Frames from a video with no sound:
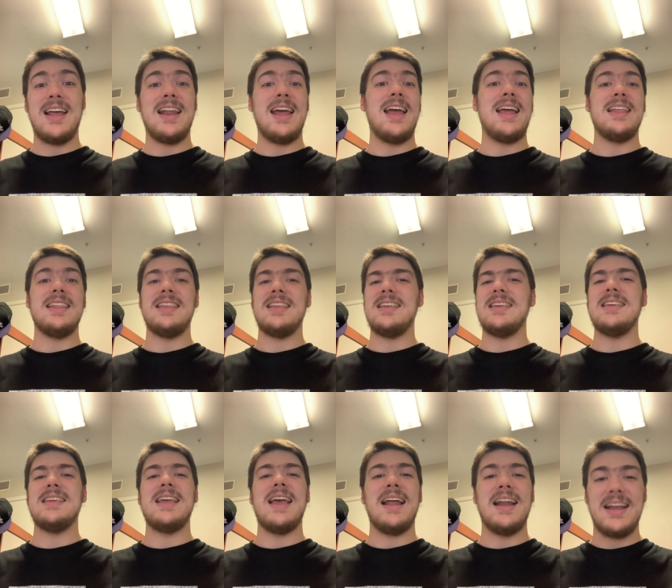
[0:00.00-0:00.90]
and
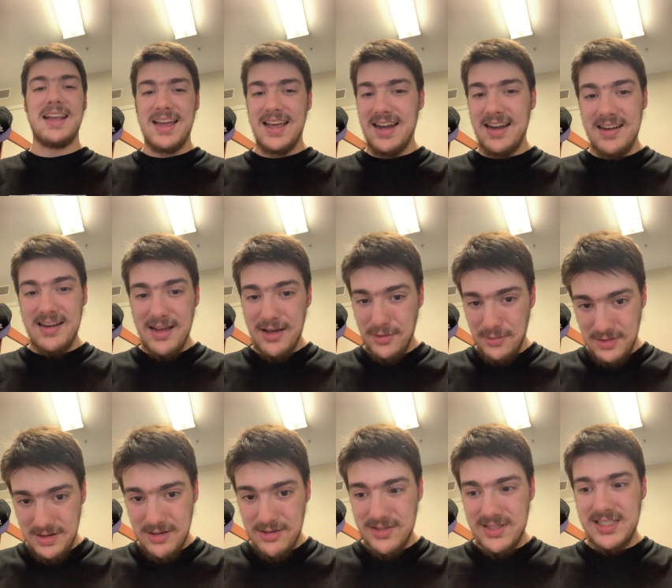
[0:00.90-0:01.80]
yet again another
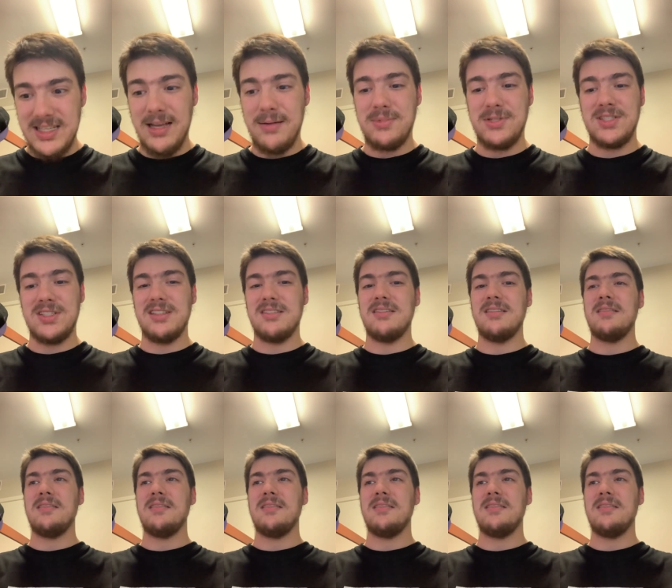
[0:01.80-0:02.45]
interception.